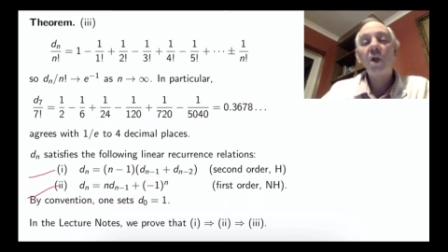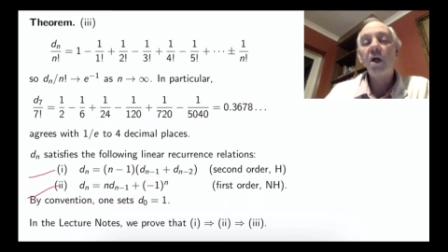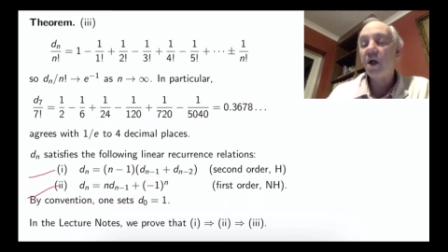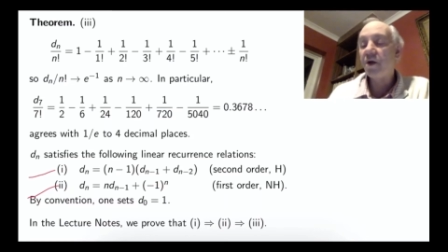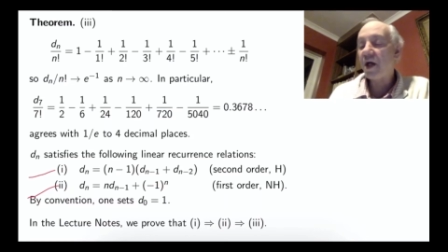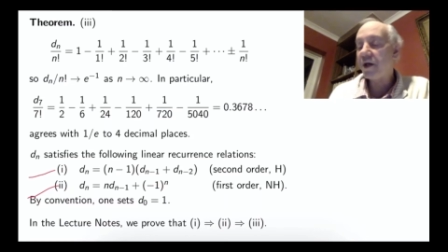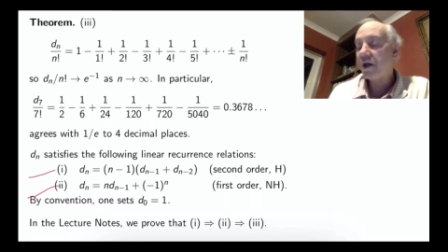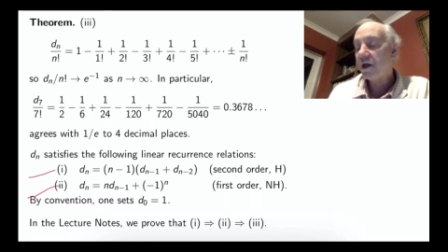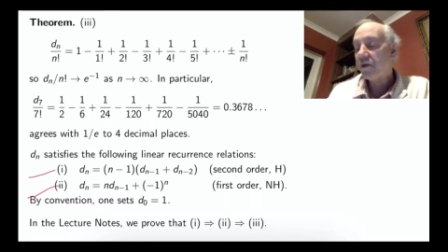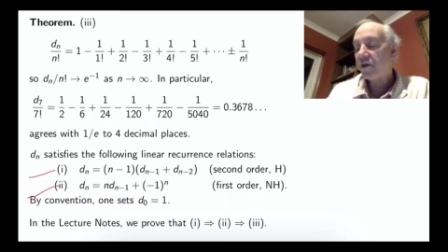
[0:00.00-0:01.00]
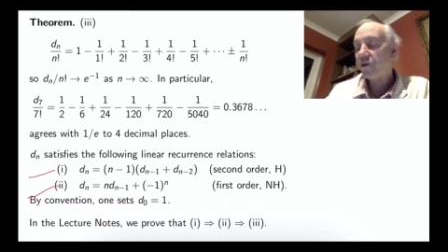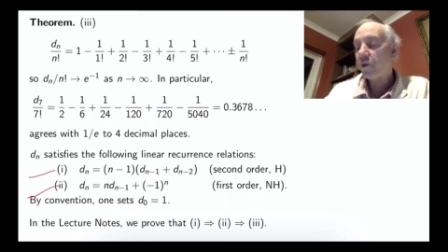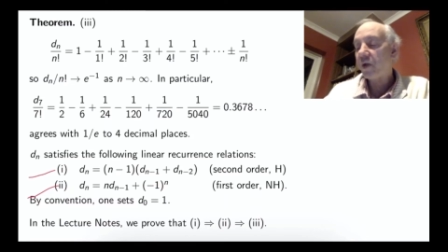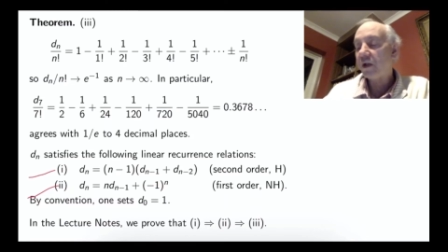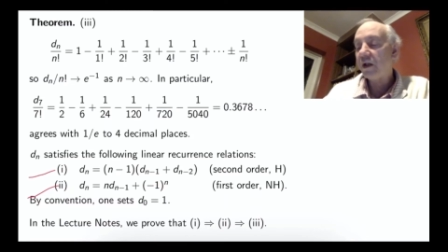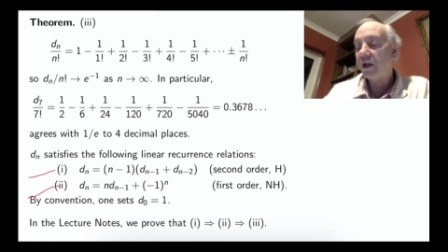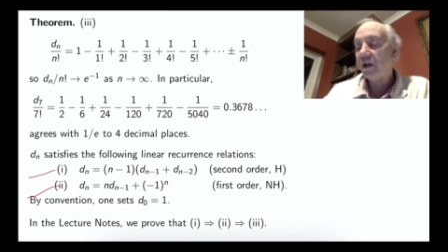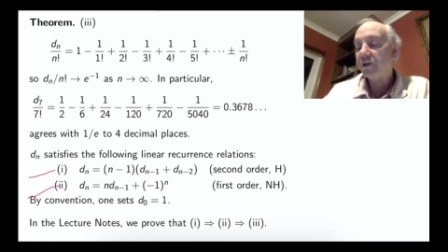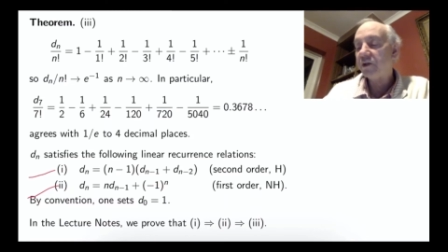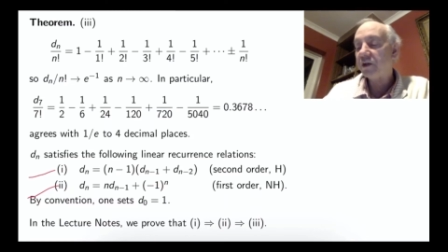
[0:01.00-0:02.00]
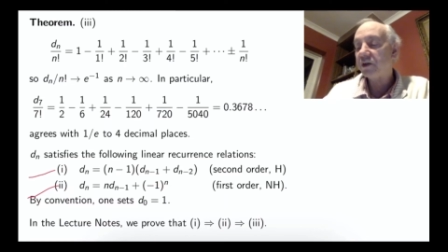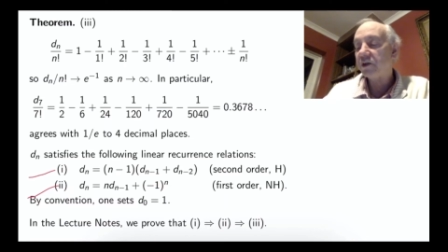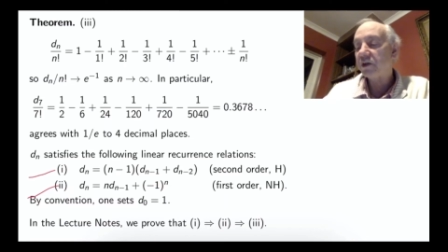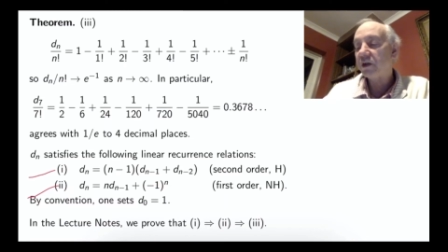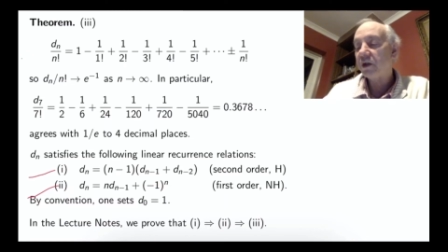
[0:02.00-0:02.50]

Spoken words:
And then this quickly leads to this